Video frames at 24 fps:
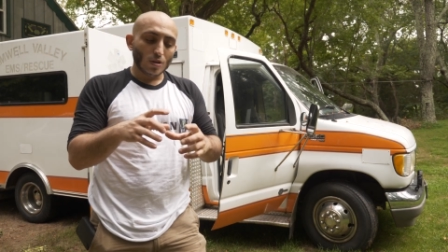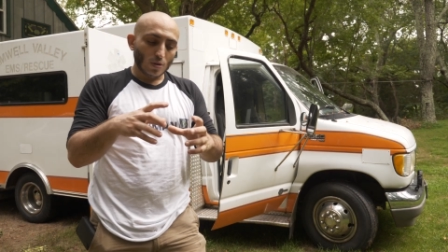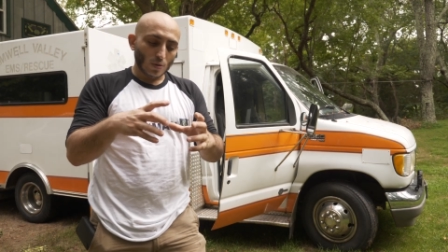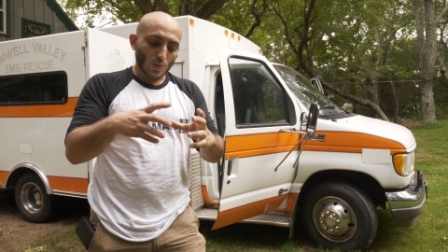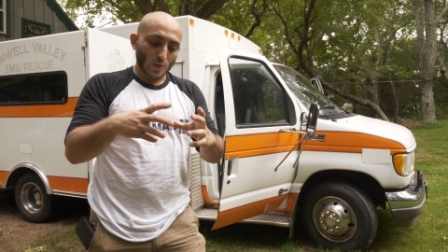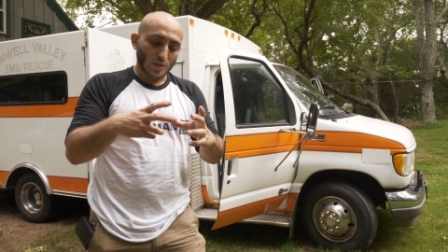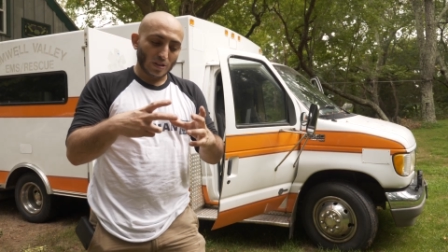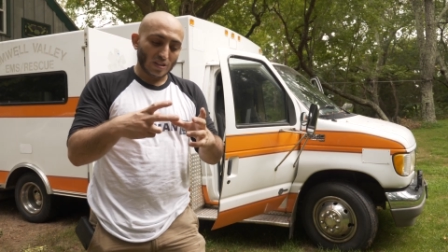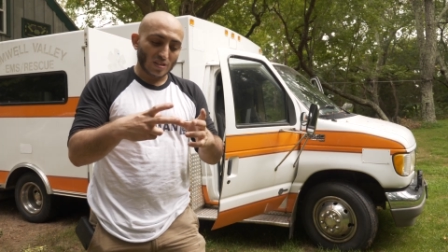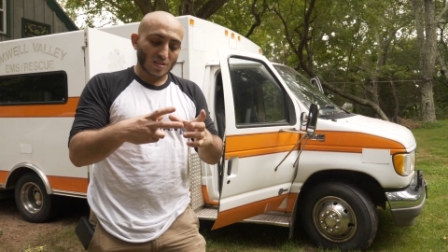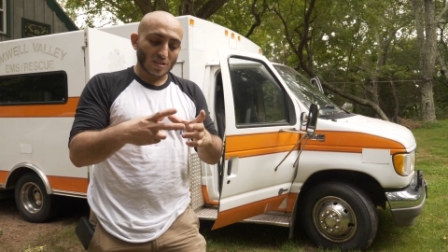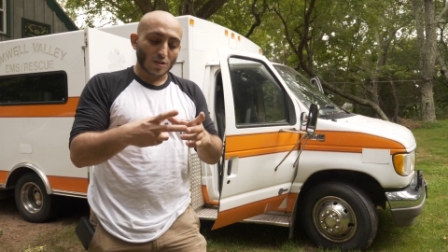
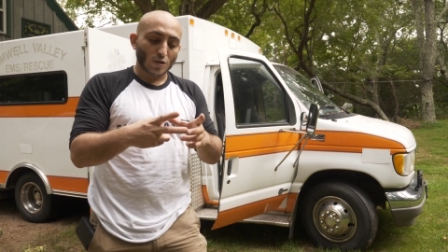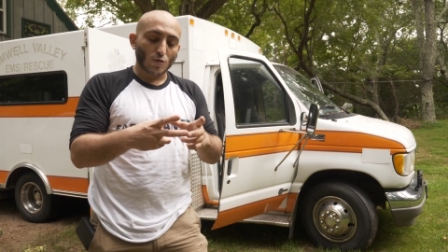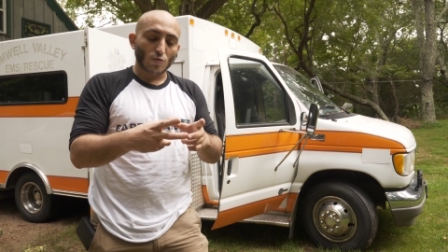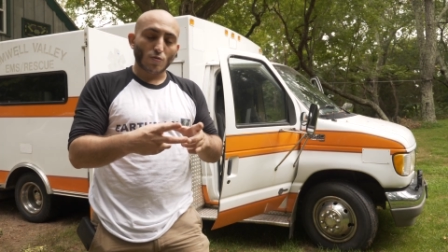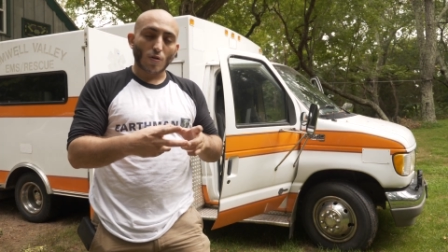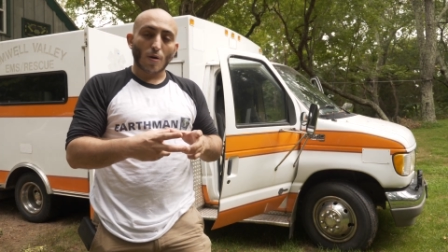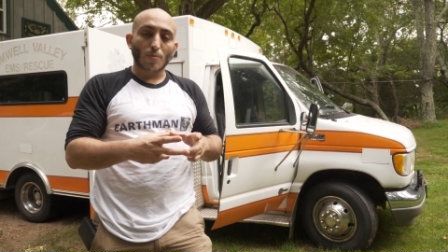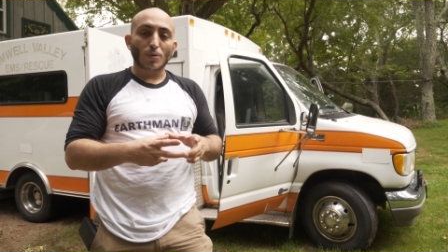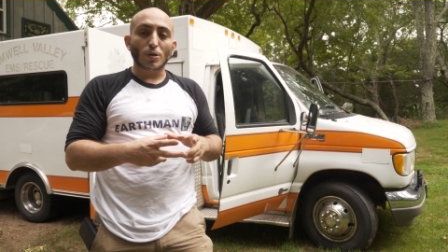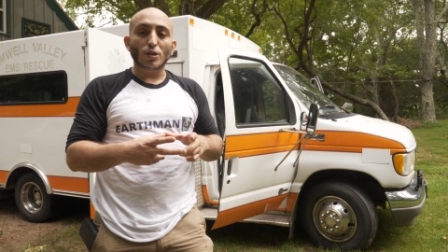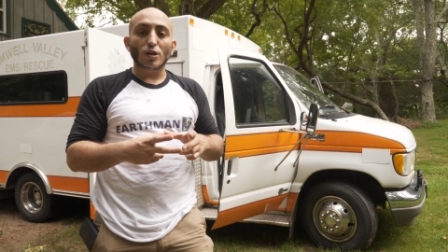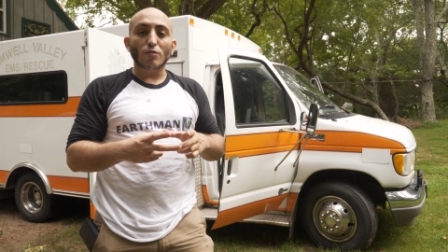with these little
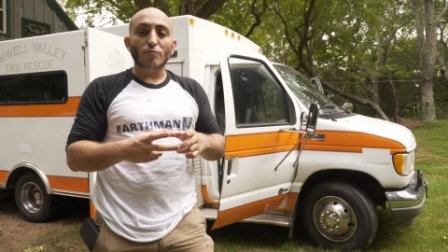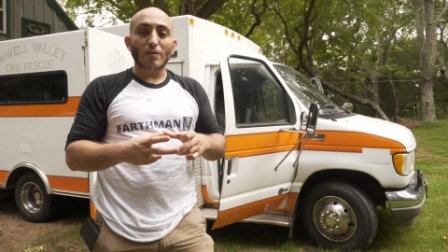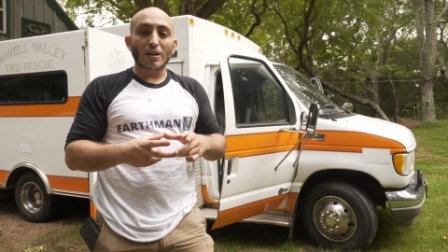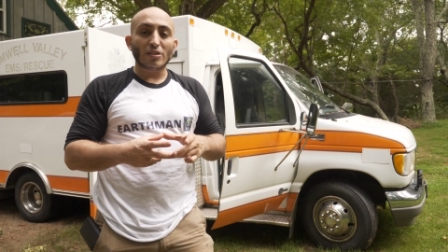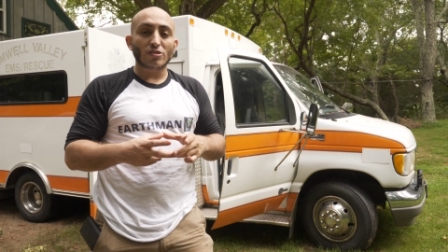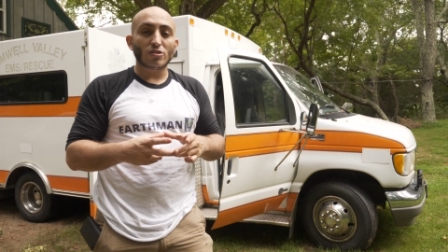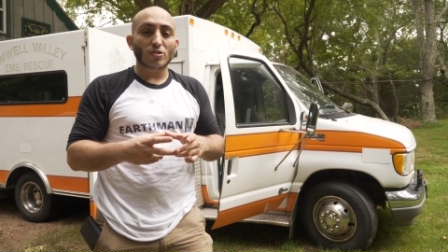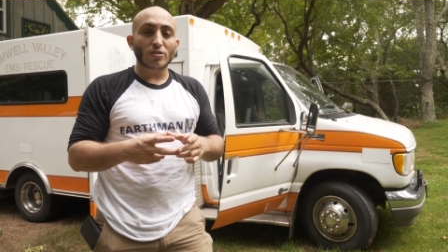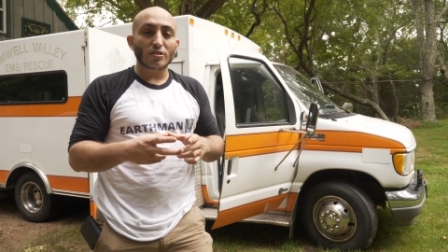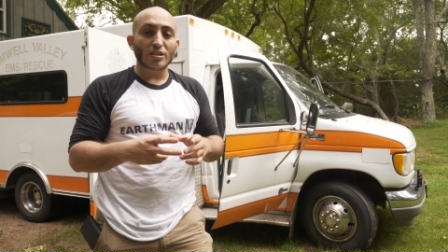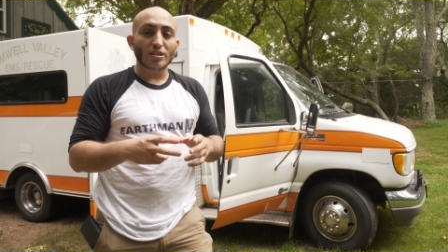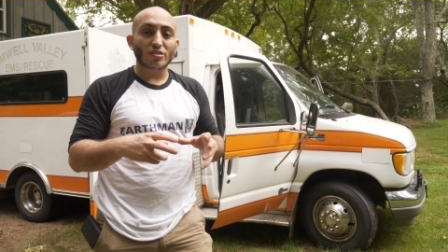rubber
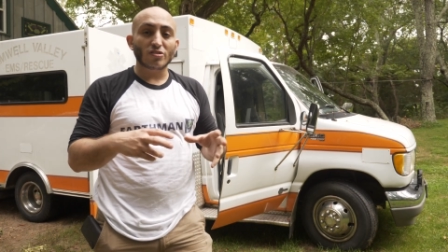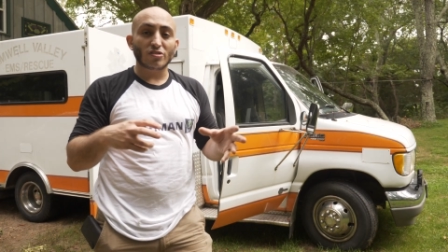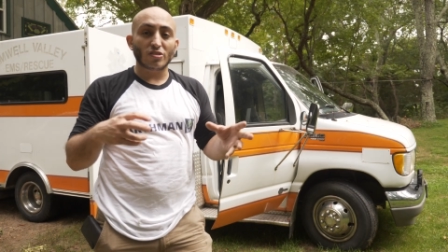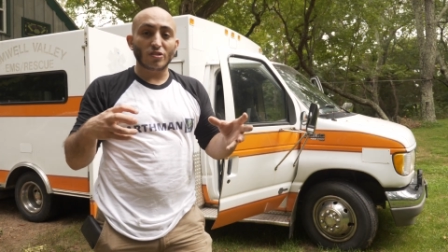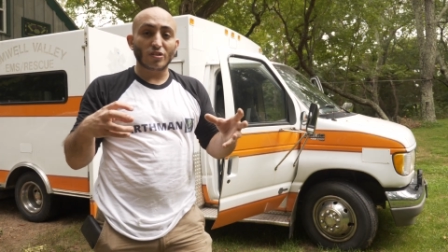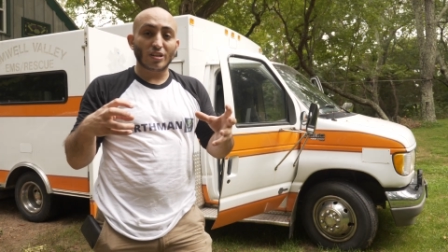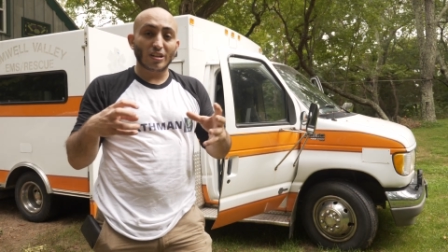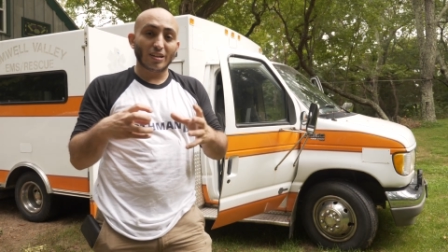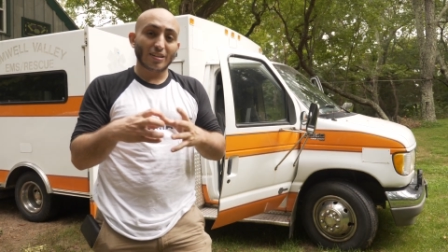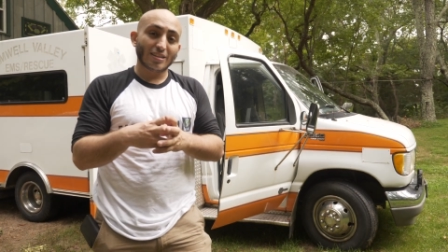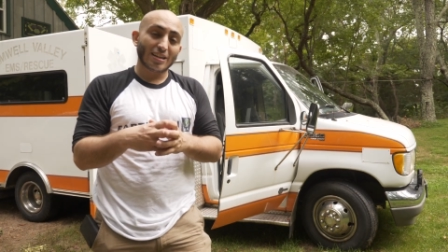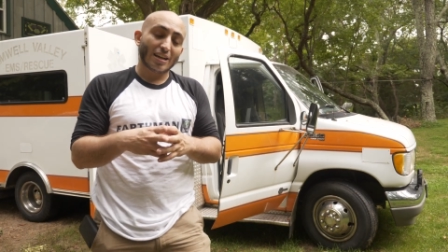eraser discs you
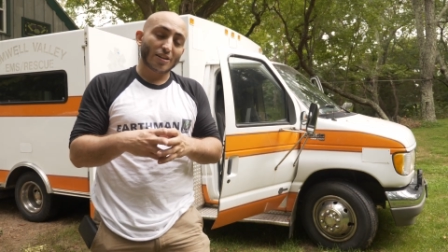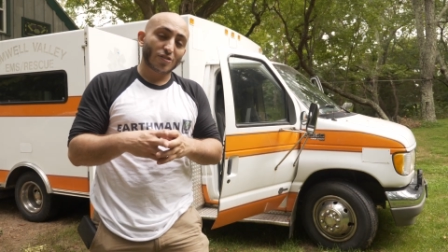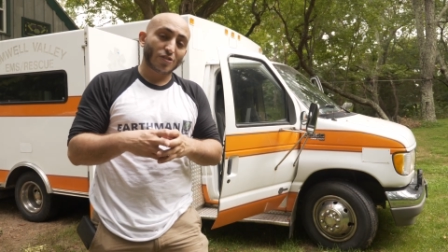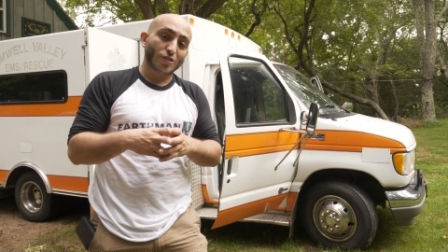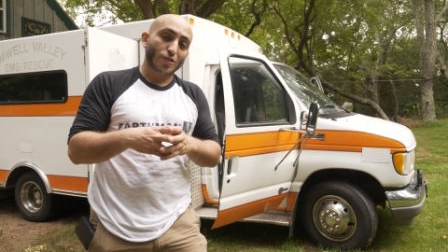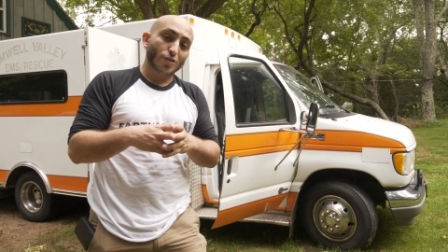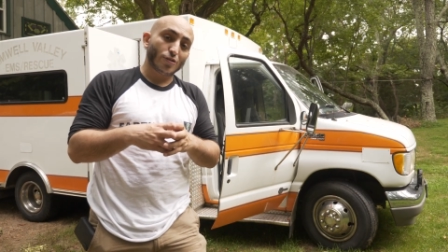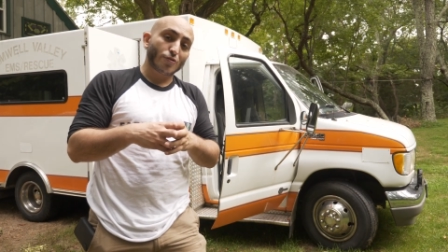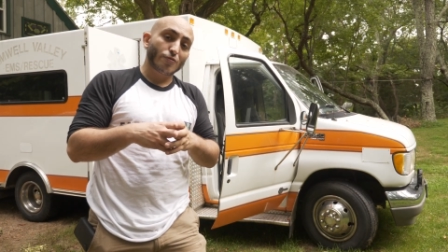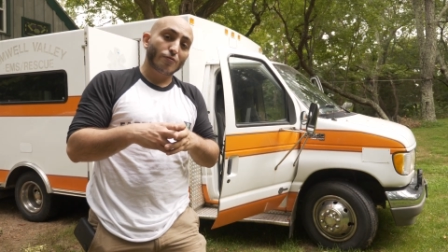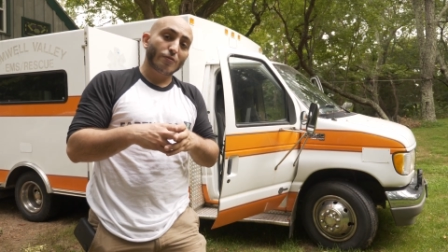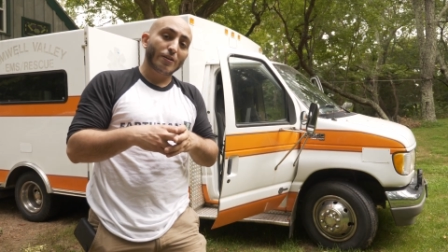can attach to
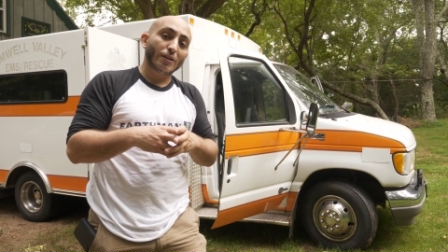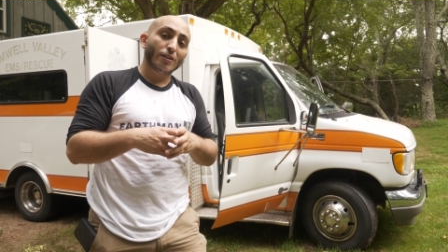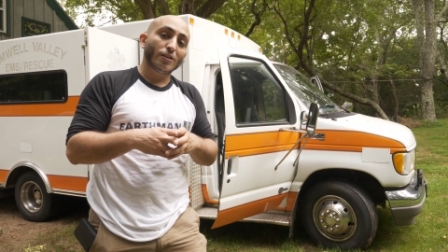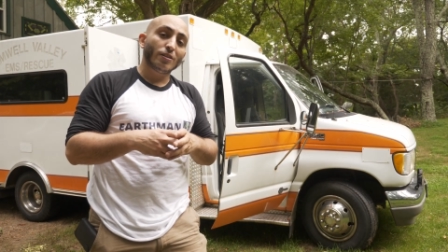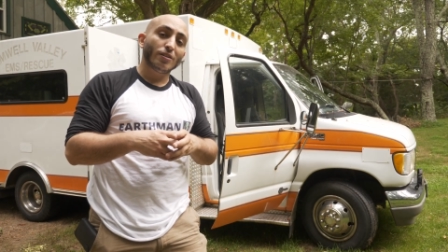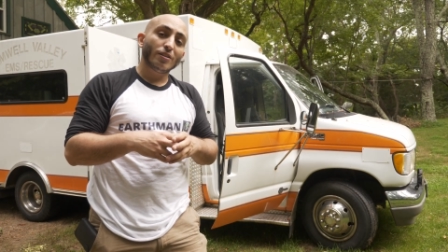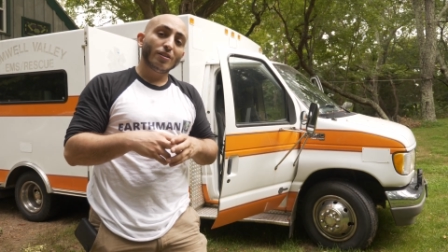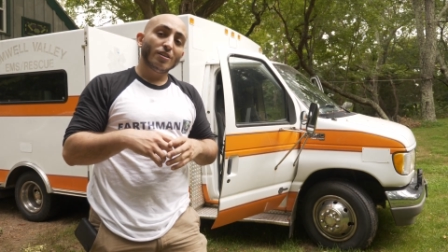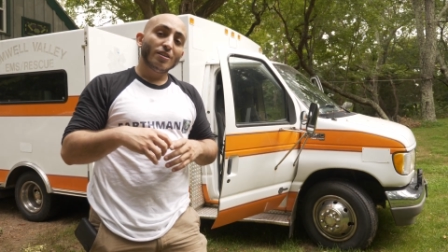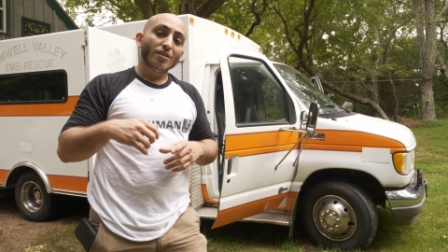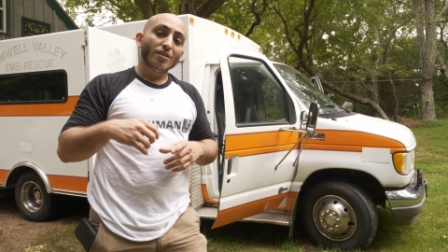your drill